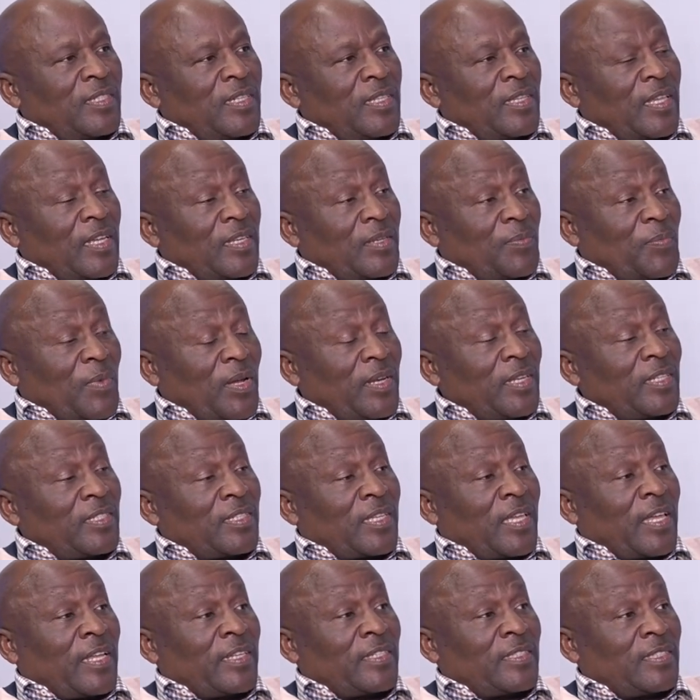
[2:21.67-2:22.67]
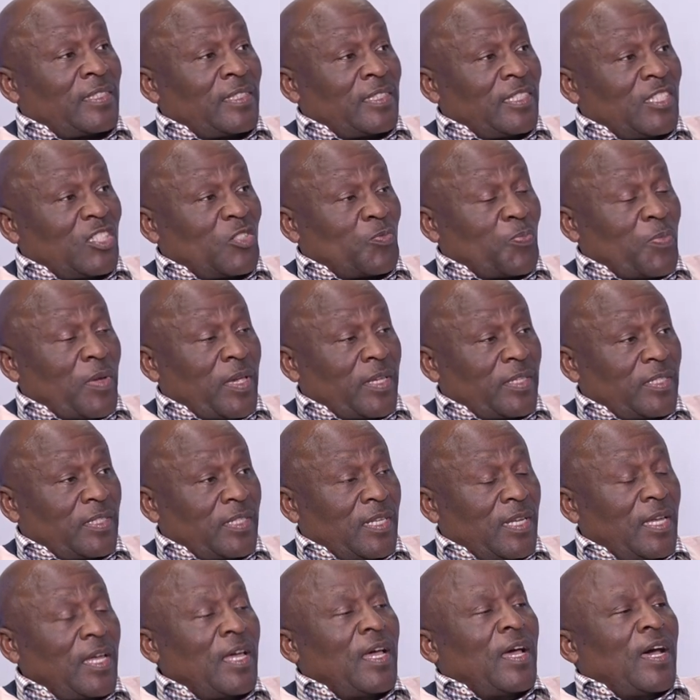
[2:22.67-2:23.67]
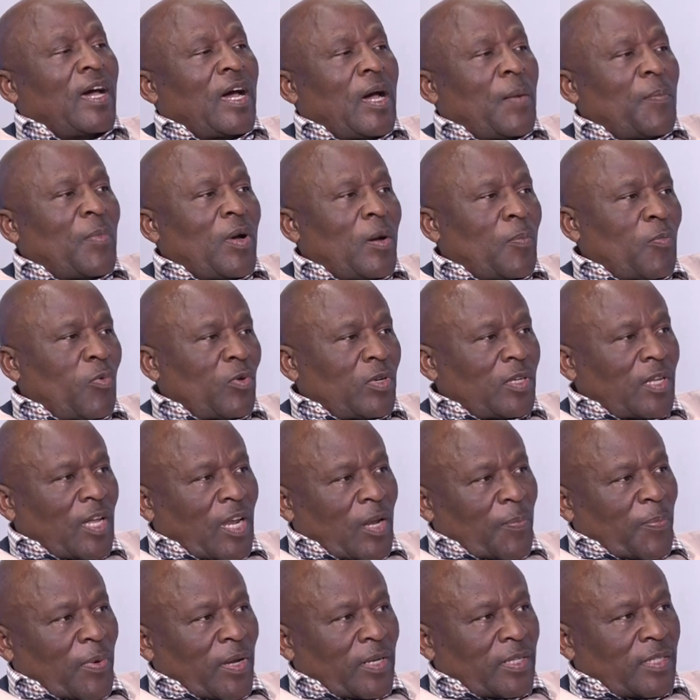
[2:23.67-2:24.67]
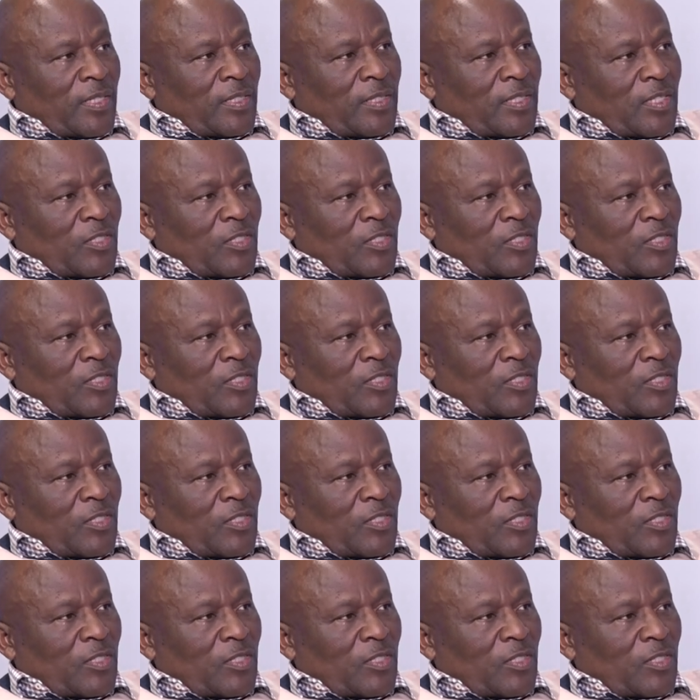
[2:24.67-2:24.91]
that money gets dispersed among political parties.